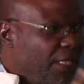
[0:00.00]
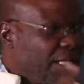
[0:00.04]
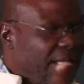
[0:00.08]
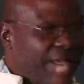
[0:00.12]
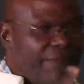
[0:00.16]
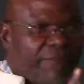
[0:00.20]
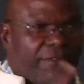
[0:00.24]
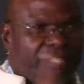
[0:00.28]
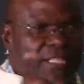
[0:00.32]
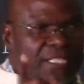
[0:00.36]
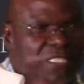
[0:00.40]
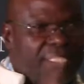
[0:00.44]

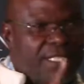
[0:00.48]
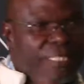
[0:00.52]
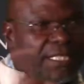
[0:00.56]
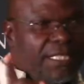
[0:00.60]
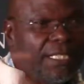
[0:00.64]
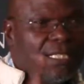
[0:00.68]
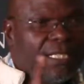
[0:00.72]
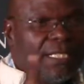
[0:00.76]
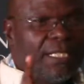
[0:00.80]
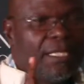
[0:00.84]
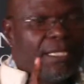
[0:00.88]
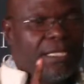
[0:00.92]
have a
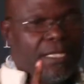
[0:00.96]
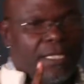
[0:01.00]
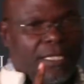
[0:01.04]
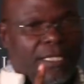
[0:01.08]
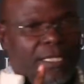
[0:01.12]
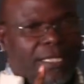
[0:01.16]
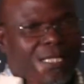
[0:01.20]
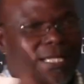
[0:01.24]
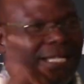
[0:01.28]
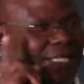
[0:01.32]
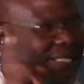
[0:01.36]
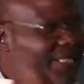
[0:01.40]
single
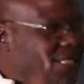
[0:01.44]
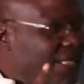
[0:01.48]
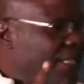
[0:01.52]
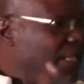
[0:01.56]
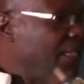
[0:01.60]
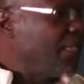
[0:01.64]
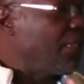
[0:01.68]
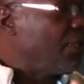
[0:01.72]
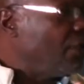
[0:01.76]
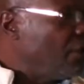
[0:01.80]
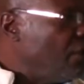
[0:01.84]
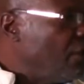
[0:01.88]

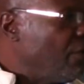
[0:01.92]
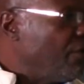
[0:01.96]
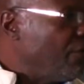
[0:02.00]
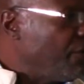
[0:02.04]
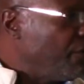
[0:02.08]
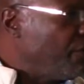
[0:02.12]
gazette of